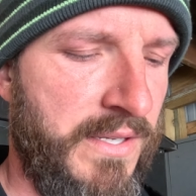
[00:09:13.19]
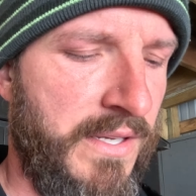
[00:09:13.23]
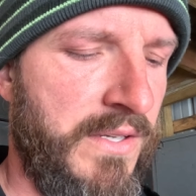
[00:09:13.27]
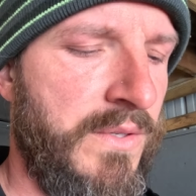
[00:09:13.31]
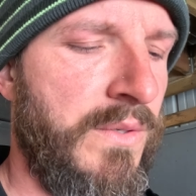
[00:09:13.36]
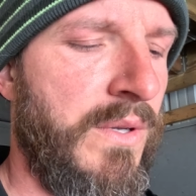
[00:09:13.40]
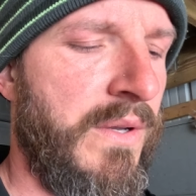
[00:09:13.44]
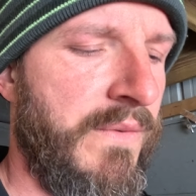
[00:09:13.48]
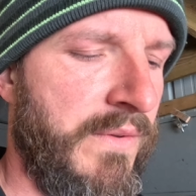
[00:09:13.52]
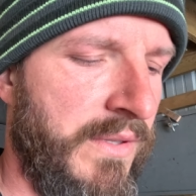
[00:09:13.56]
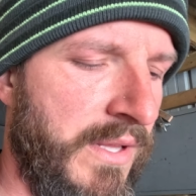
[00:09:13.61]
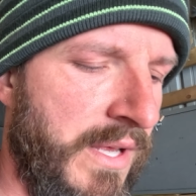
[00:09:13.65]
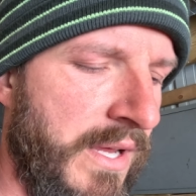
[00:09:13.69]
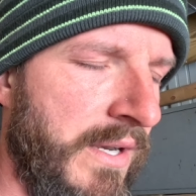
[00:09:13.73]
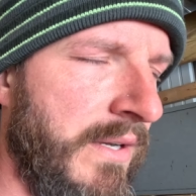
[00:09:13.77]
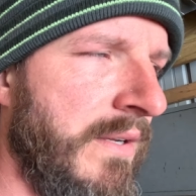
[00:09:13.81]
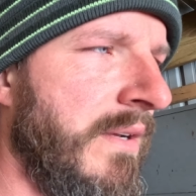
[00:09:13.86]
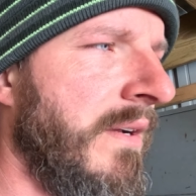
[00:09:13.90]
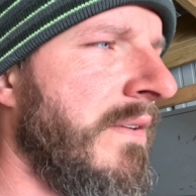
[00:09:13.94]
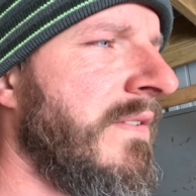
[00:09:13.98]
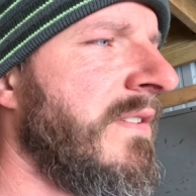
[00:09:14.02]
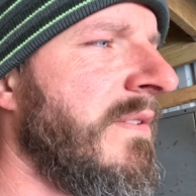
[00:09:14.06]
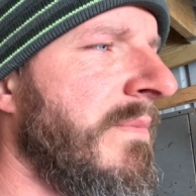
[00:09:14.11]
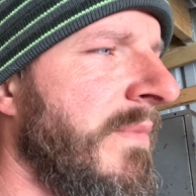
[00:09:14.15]
I do have a lot of
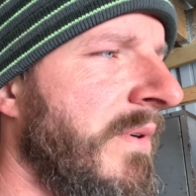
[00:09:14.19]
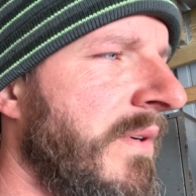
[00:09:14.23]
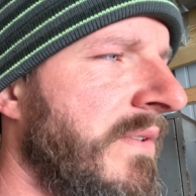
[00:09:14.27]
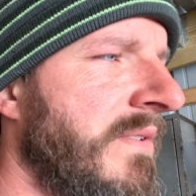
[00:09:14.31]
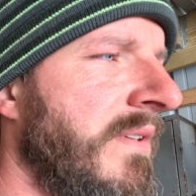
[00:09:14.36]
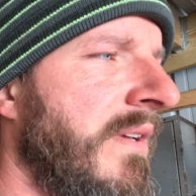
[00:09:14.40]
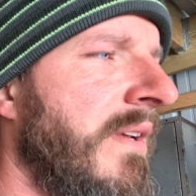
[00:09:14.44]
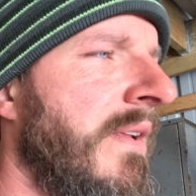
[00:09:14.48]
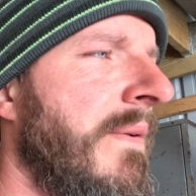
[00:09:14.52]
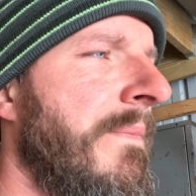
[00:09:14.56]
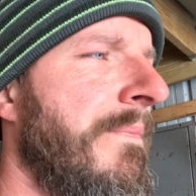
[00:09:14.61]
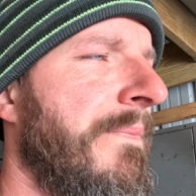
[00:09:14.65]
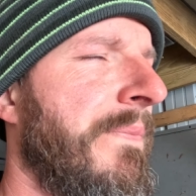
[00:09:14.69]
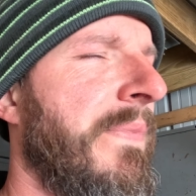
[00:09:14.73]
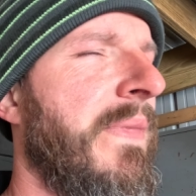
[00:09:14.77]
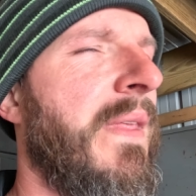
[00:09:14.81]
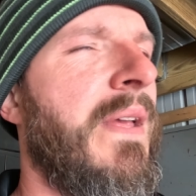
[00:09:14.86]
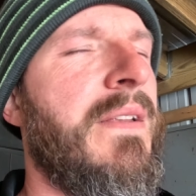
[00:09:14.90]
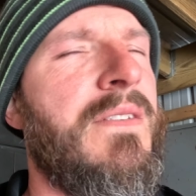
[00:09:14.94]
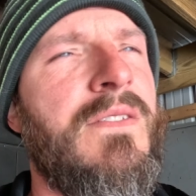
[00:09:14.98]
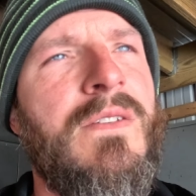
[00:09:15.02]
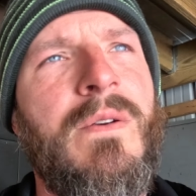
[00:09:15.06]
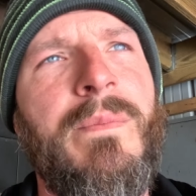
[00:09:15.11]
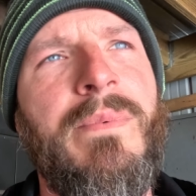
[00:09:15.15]
customers
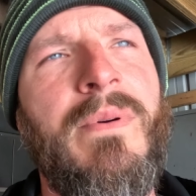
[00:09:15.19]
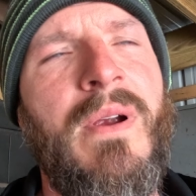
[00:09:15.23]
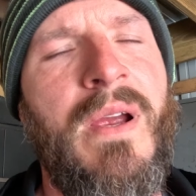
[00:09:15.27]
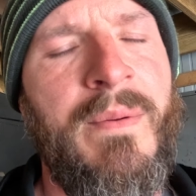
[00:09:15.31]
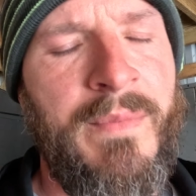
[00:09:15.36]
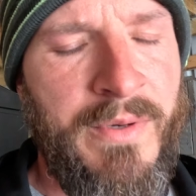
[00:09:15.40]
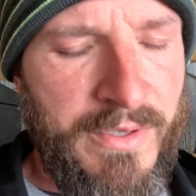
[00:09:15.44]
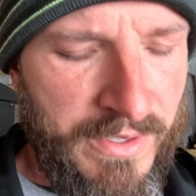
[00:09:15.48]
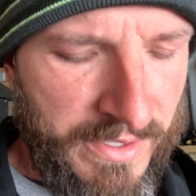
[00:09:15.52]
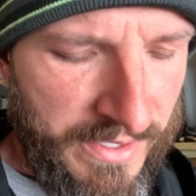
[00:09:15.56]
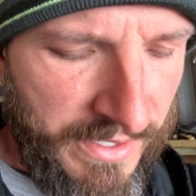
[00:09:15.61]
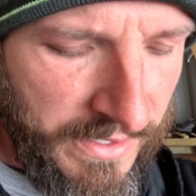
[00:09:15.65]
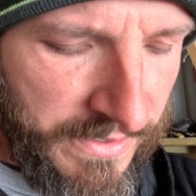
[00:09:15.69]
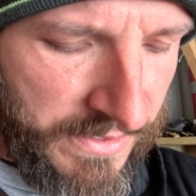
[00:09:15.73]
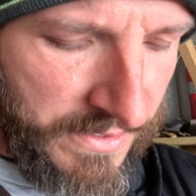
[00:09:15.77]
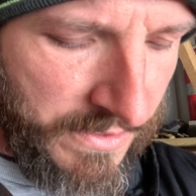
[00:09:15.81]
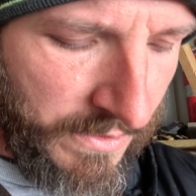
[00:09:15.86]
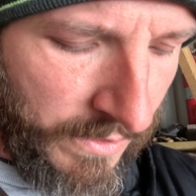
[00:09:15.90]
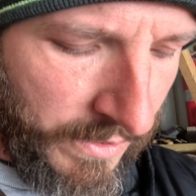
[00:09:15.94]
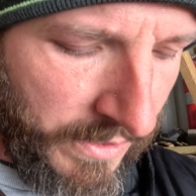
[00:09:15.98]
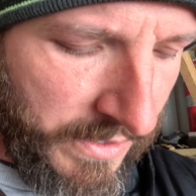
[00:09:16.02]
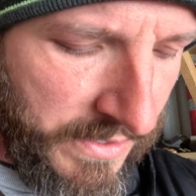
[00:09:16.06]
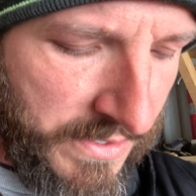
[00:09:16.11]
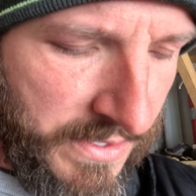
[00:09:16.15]
that's their primary heat
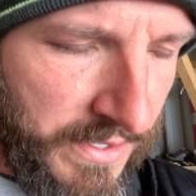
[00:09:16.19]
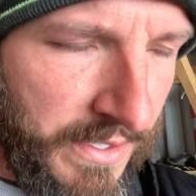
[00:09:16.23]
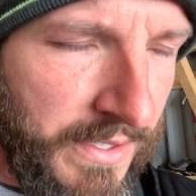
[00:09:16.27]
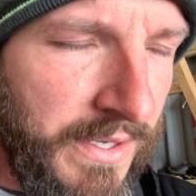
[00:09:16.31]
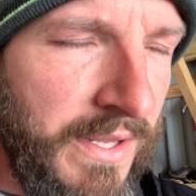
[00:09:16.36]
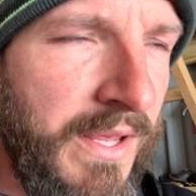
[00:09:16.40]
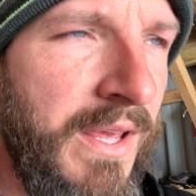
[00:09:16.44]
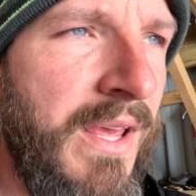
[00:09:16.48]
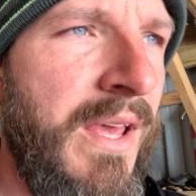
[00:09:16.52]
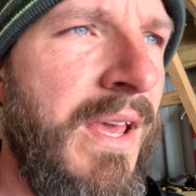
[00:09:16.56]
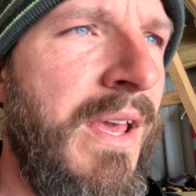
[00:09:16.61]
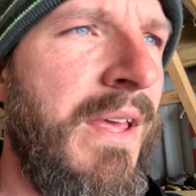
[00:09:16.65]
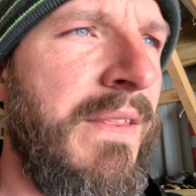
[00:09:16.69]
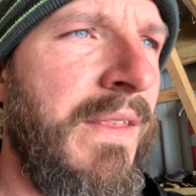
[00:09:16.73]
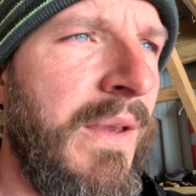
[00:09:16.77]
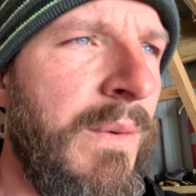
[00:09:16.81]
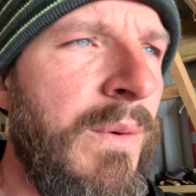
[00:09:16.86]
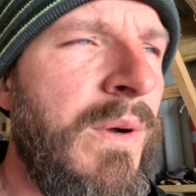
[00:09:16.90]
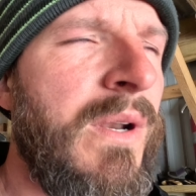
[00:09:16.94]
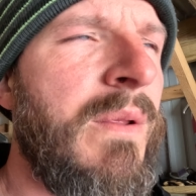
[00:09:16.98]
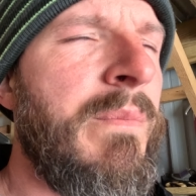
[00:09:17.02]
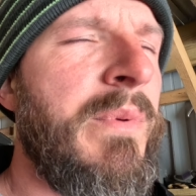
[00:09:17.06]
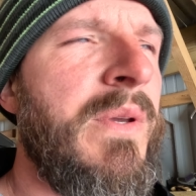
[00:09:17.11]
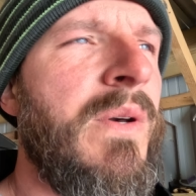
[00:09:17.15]
source, and they
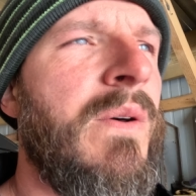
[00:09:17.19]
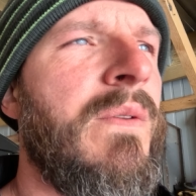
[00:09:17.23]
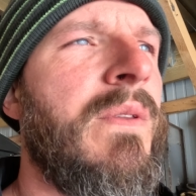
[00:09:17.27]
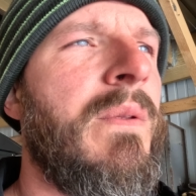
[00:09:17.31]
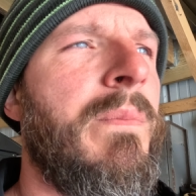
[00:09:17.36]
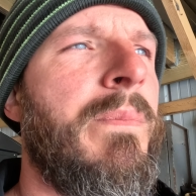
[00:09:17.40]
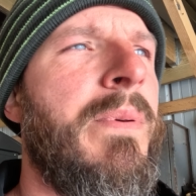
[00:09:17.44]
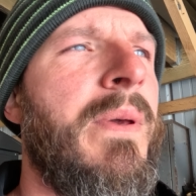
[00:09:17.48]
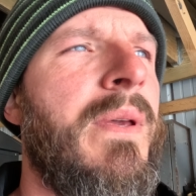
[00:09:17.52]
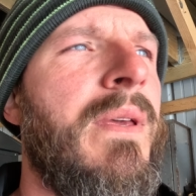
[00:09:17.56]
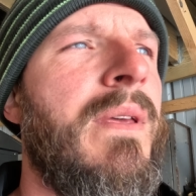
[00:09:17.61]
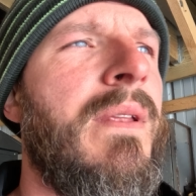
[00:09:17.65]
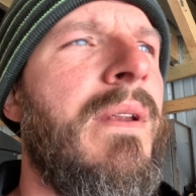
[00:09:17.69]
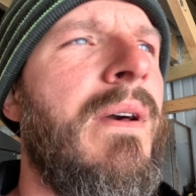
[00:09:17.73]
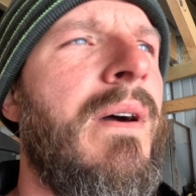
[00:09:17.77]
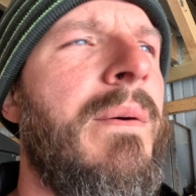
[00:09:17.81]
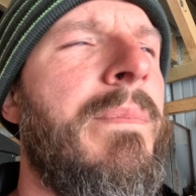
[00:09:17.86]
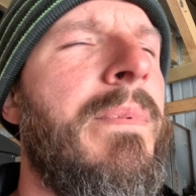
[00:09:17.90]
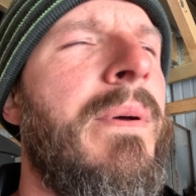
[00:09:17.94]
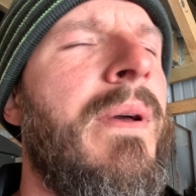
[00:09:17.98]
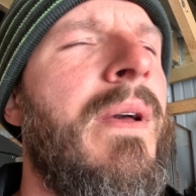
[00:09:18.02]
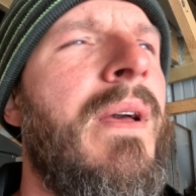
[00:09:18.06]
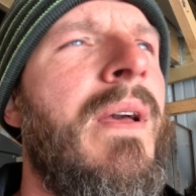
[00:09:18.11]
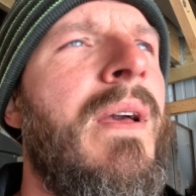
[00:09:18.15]
want to be able to pick it
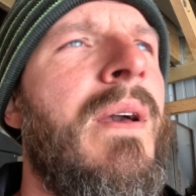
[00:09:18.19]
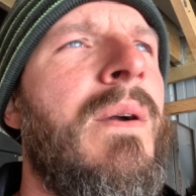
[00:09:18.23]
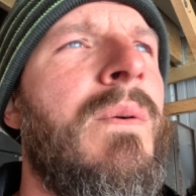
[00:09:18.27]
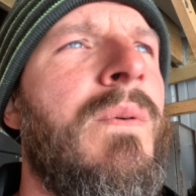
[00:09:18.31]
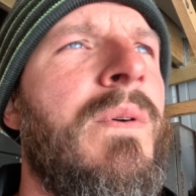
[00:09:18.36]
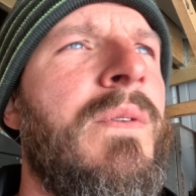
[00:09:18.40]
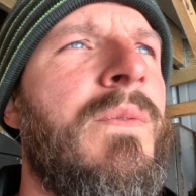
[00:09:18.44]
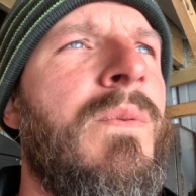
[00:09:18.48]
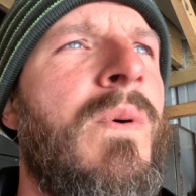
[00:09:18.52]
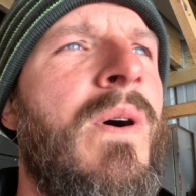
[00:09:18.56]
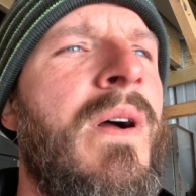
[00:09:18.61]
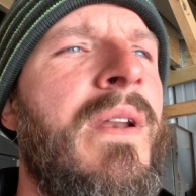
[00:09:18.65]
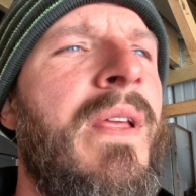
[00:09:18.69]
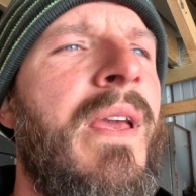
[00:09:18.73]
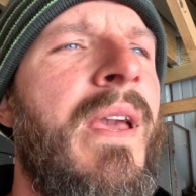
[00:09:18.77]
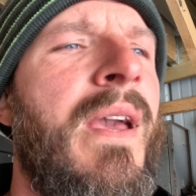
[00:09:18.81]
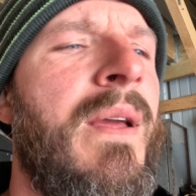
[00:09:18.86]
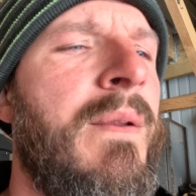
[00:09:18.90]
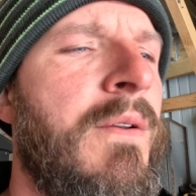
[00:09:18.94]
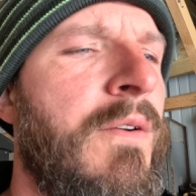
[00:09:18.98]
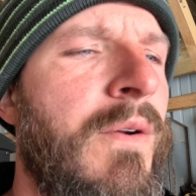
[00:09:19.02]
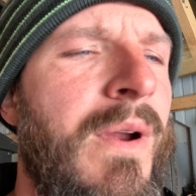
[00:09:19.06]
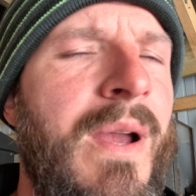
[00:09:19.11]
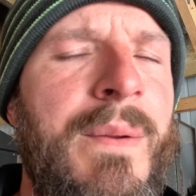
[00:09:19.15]
up with one
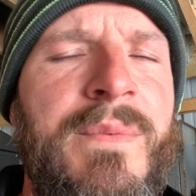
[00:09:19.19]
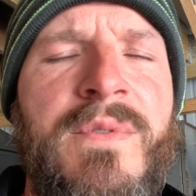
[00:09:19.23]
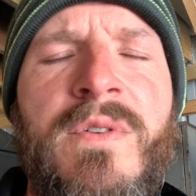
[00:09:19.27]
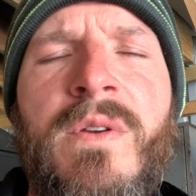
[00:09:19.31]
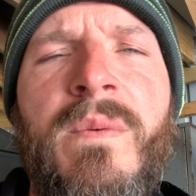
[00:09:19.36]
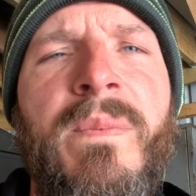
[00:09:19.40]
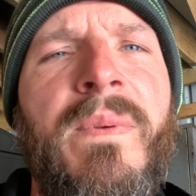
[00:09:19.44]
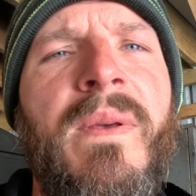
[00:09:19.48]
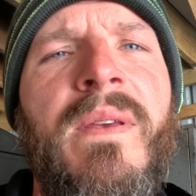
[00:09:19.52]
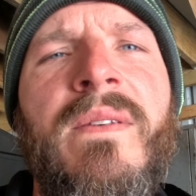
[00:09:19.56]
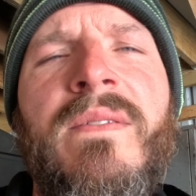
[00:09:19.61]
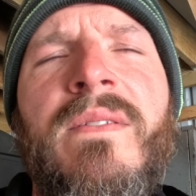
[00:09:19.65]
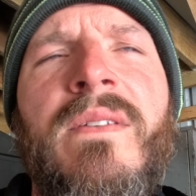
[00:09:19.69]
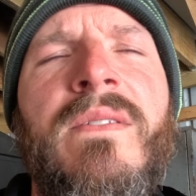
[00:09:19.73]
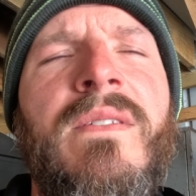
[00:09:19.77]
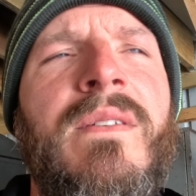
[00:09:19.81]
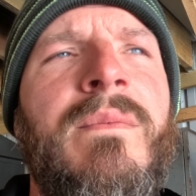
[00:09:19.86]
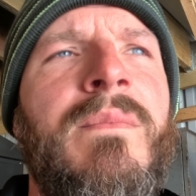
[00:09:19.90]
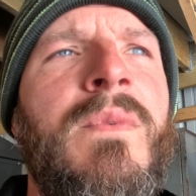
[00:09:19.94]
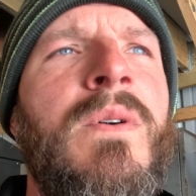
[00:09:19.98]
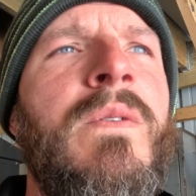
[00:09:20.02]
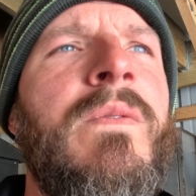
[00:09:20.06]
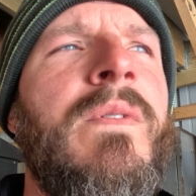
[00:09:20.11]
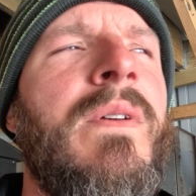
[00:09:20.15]
hand, grab 2 pieces
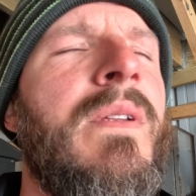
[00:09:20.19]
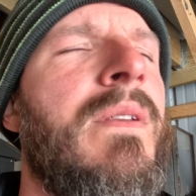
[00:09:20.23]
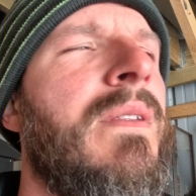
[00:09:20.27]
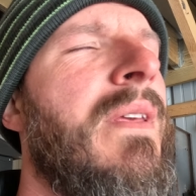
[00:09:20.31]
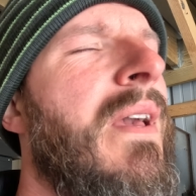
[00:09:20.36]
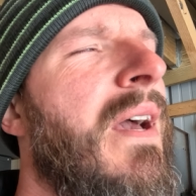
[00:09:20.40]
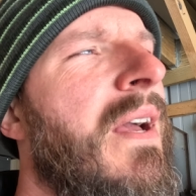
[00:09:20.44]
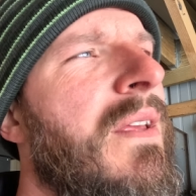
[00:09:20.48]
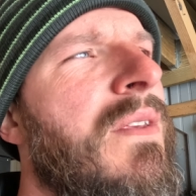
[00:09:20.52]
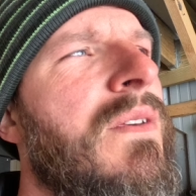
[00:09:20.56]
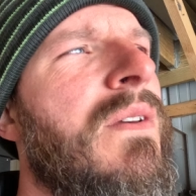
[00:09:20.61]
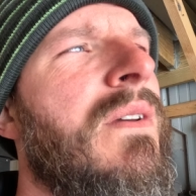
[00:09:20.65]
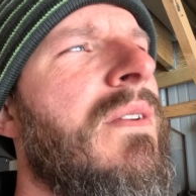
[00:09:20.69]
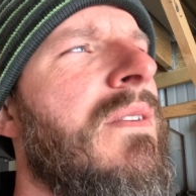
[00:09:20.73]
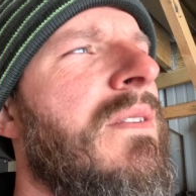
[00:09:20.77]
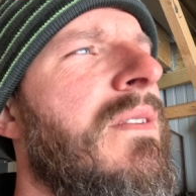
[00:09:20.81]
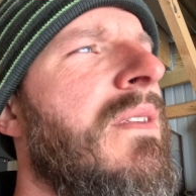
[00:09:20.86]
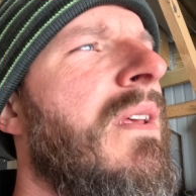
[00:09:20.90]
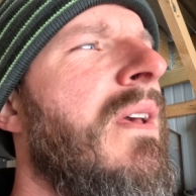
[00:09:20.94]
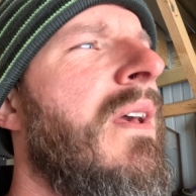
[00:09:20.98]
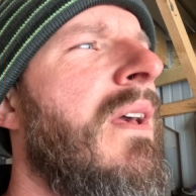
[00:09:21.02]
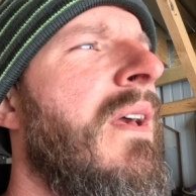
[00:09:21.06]
and move it. Yeah, you can